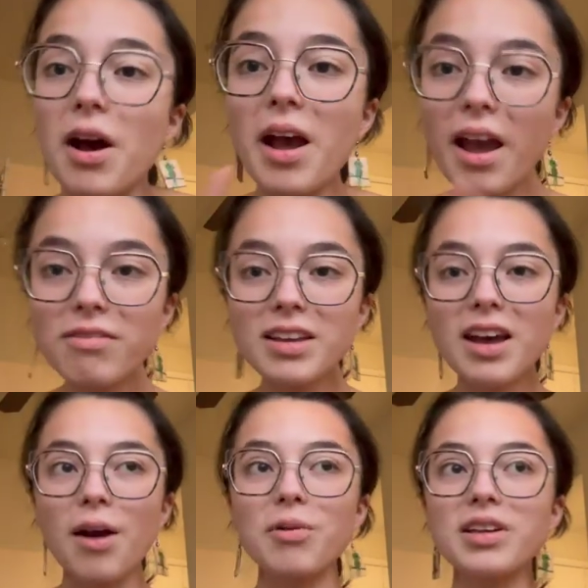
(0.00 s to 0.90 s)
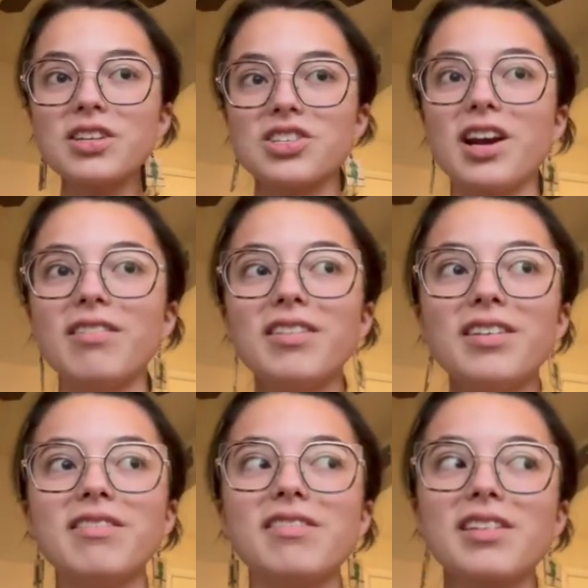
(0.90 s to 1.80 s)
I was gonna shower, and
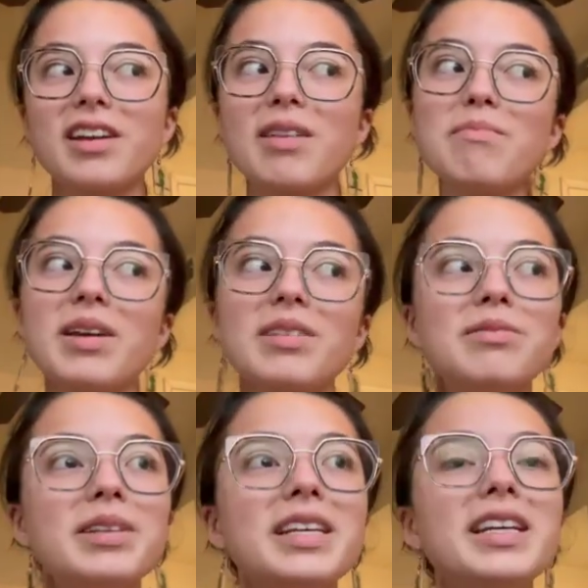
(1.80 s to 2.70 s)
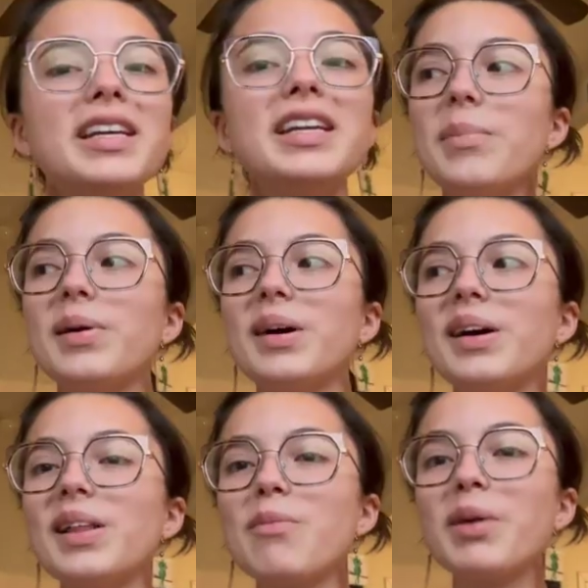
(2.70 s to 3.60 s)
then I was gonna get med and read,
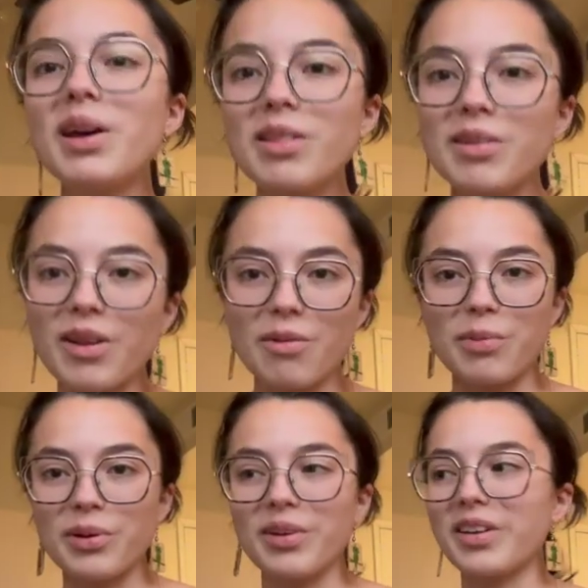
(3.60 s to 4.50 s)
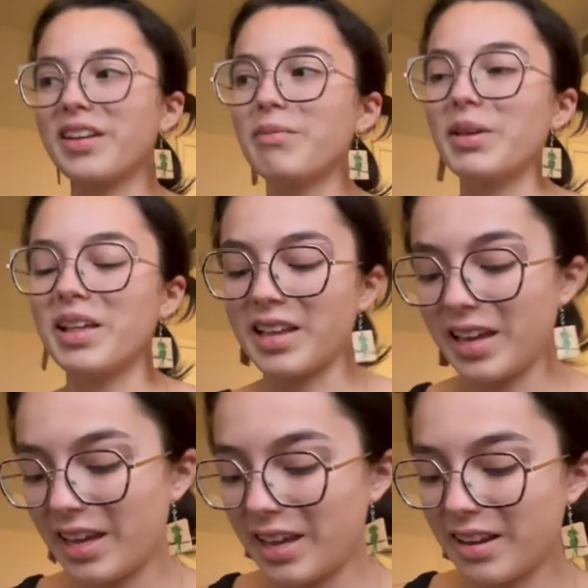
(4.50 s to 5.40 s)
but let's pick out the next book, because I
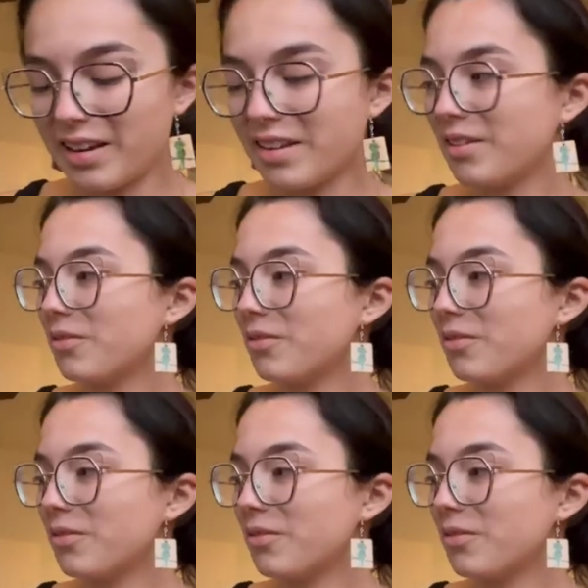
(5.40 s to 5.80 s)
can.